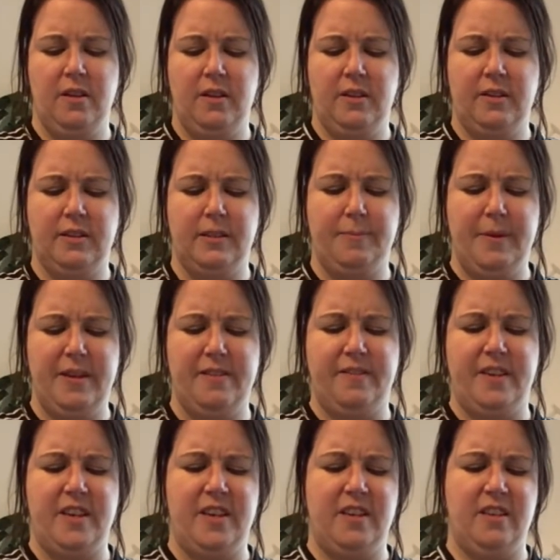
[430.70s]
It's a bit of
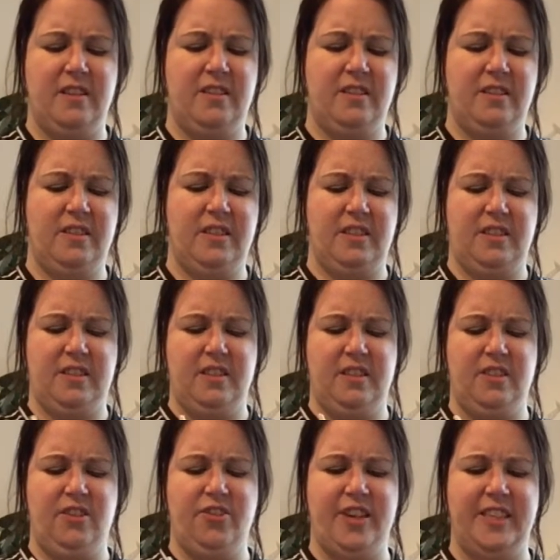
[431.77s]
a
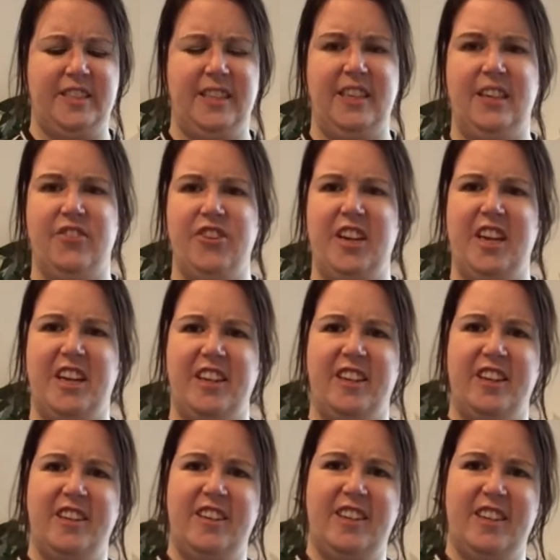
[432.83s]
interesting green colour.
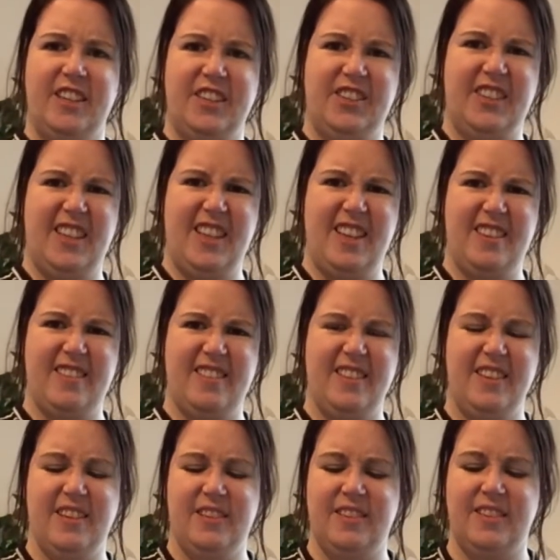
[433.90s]
Can you see that?
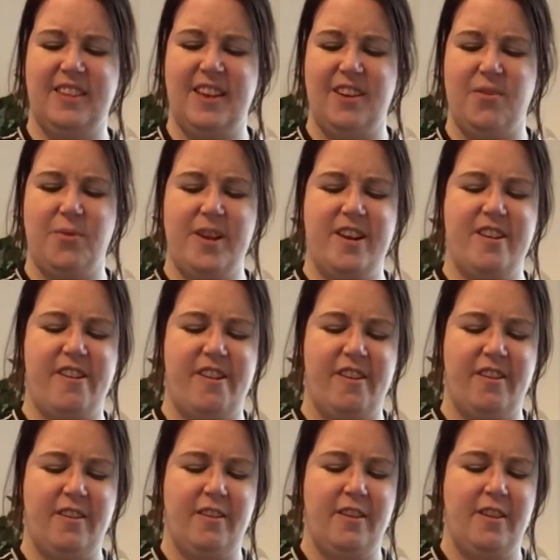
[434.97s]
It's kind of weird.
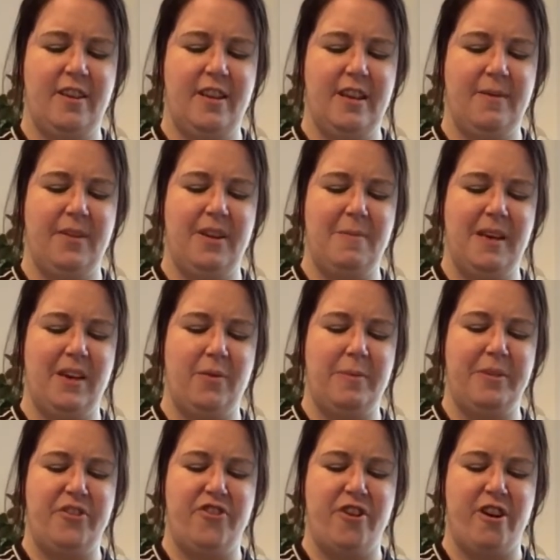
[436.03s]
I'm going to make it a wee
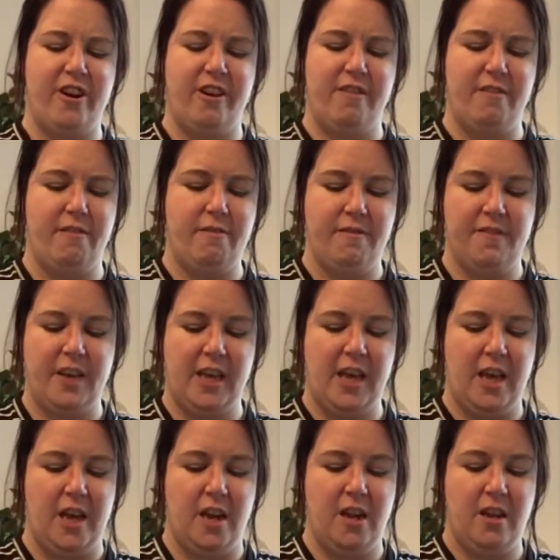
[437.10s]
bit darker though, if I
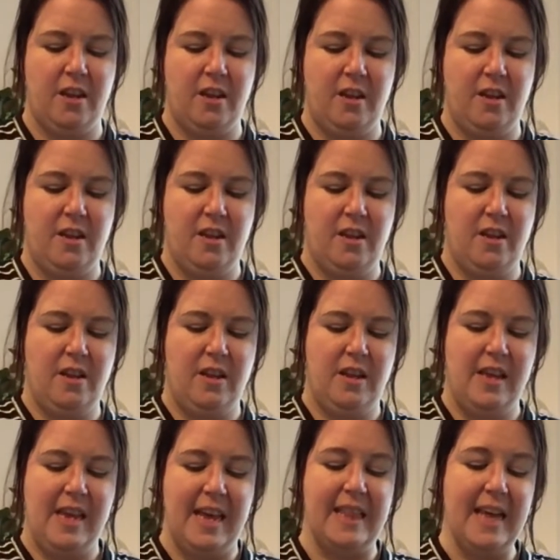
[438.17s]
can.
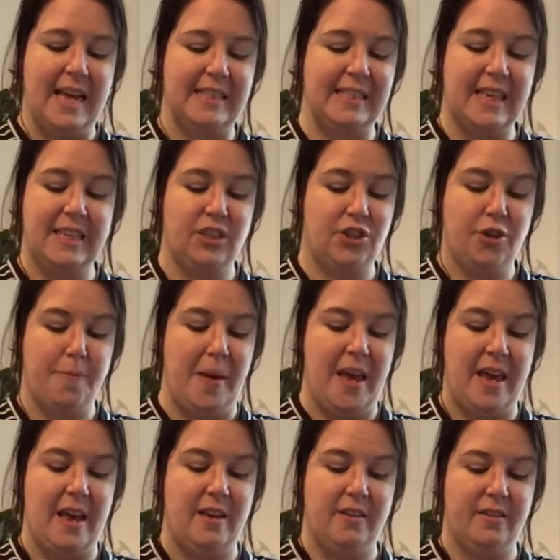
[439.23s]
And it's your
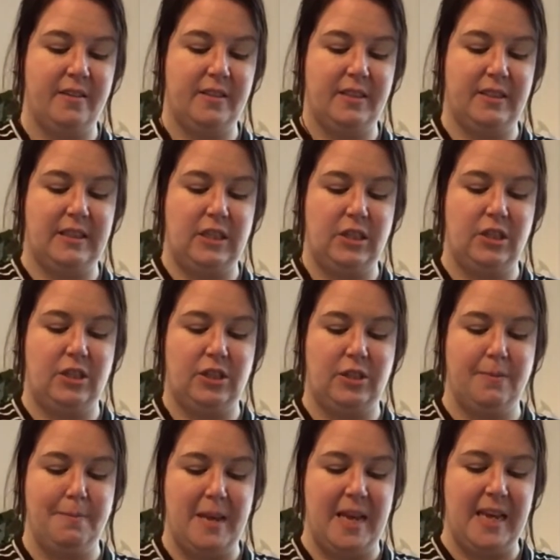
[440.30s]
paint to
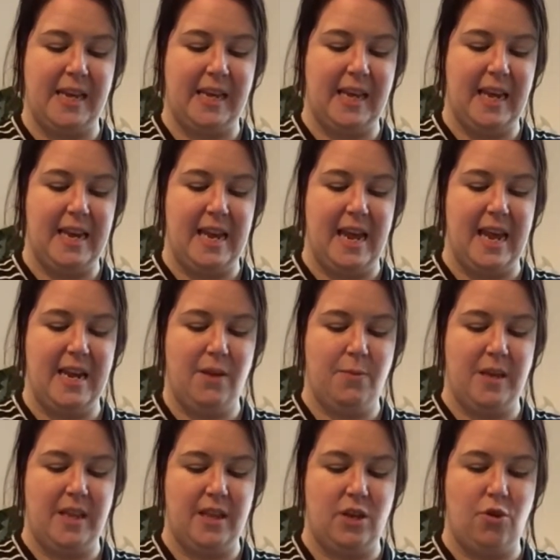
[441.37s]
make in any
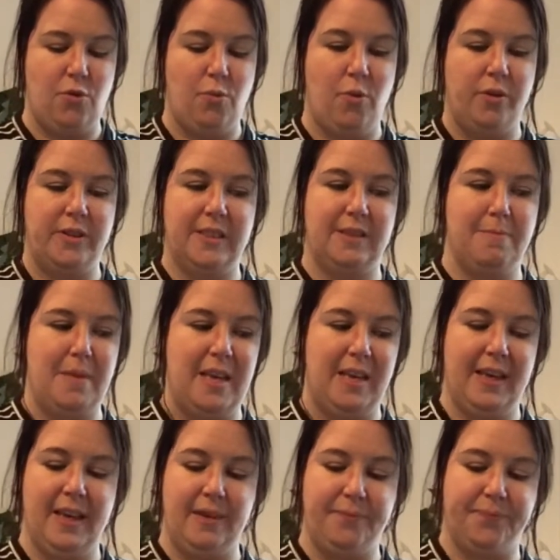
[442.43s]
way that you want to make
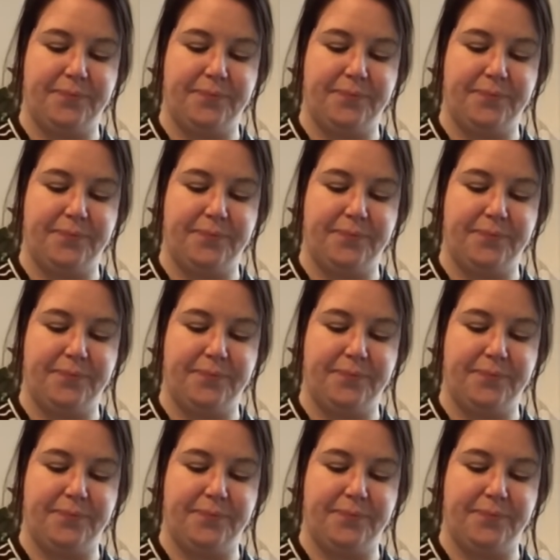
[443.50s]
it.